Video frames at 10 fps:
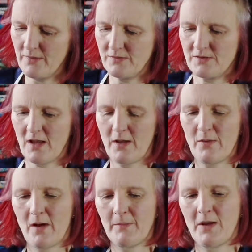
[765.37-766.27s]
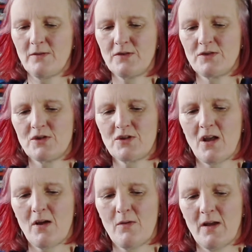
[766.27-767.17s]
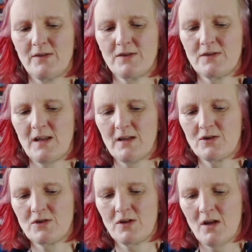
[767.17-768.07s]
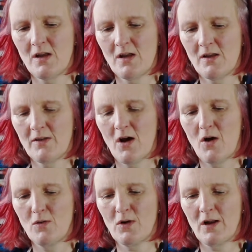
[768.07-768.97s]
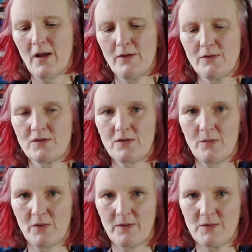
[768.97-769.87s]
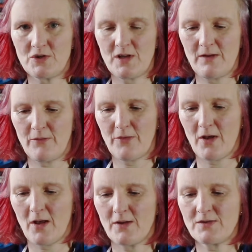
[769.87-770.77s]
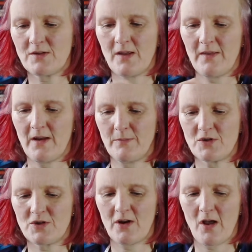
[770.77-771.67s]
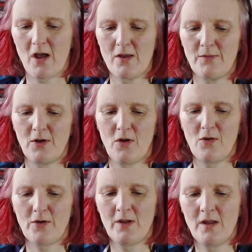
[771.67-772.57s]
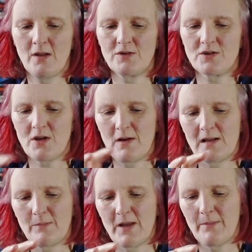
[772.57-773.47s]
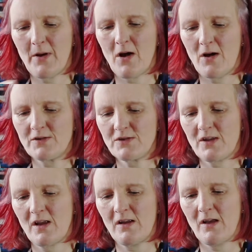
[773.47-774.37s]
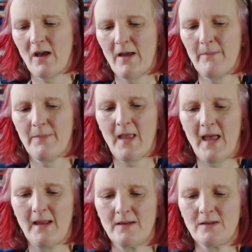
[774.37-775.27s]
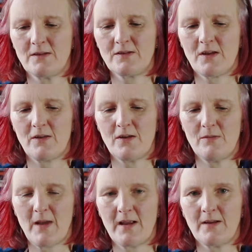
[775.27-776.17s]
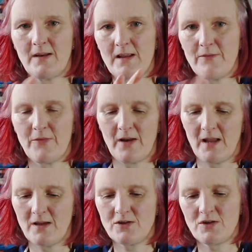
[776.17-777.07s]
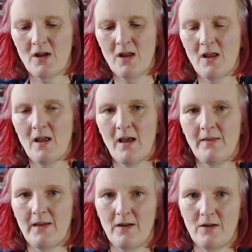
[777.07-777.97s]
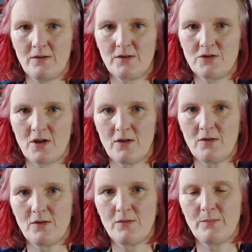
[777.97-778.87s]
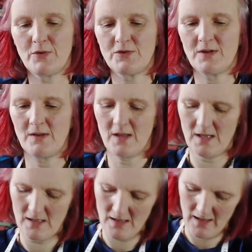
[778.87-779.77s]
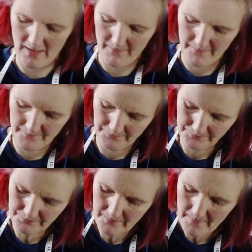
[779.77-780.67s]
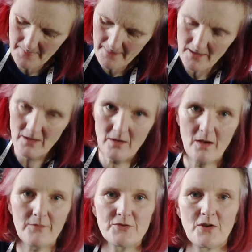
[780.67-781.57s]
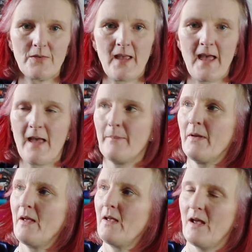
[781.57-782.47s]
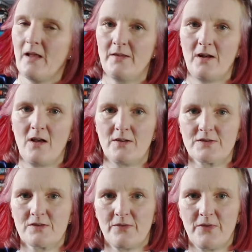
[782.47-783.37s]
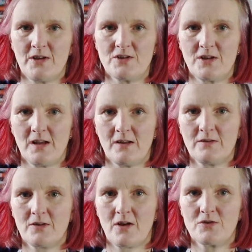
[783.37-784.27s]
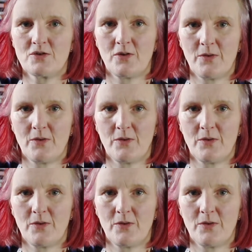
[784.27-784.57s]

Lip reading: So I'm going to just go and stitch the hole closed with the machine first, and then I'm just going to overlock, just go a little bit past the end so that you make a neat finish, and then I'll show you putting the cuffs on the hem and the last finishing touch on the